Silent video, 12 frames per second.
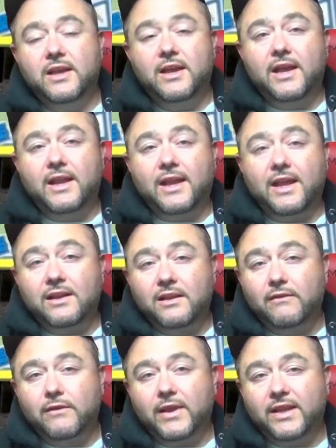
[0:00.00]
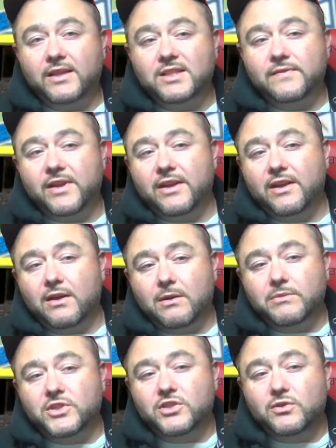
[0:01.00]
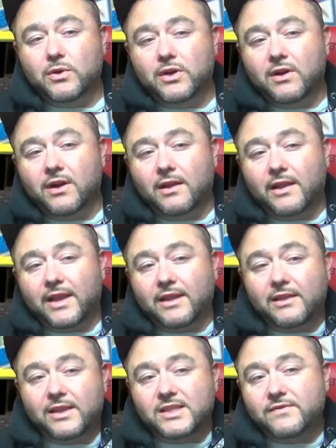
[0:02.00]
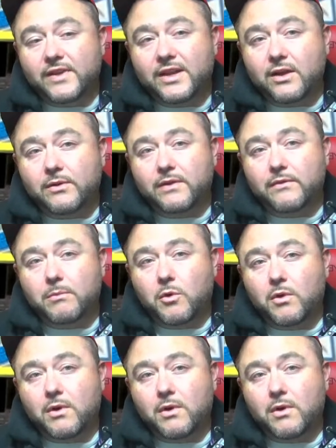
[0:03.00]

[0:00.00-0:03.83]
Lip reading: And again, if you like this video, I'm sure you're going to like this video even more,